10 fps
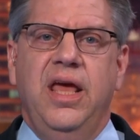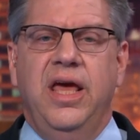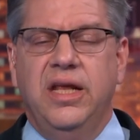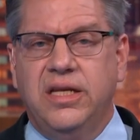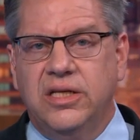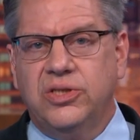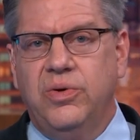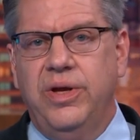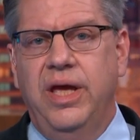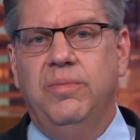and it does
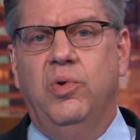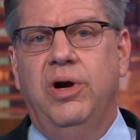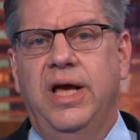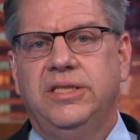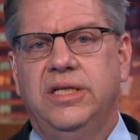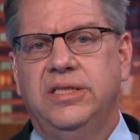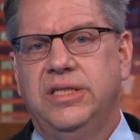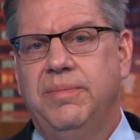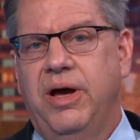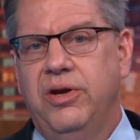create more
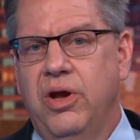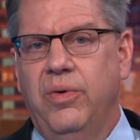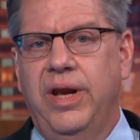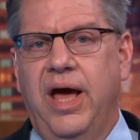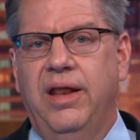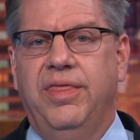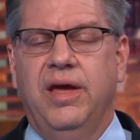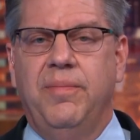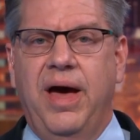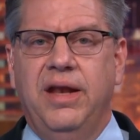hesitancy about knowing how to
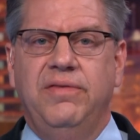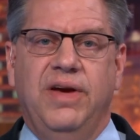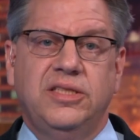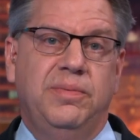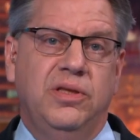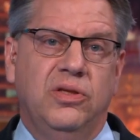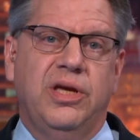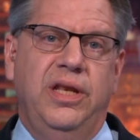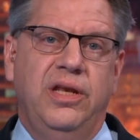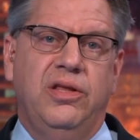think about investment
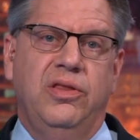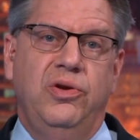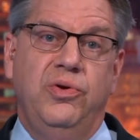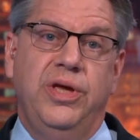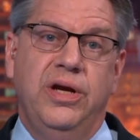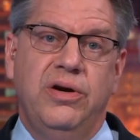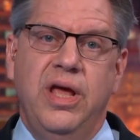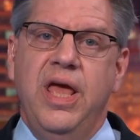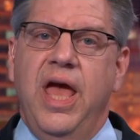looking into the new year,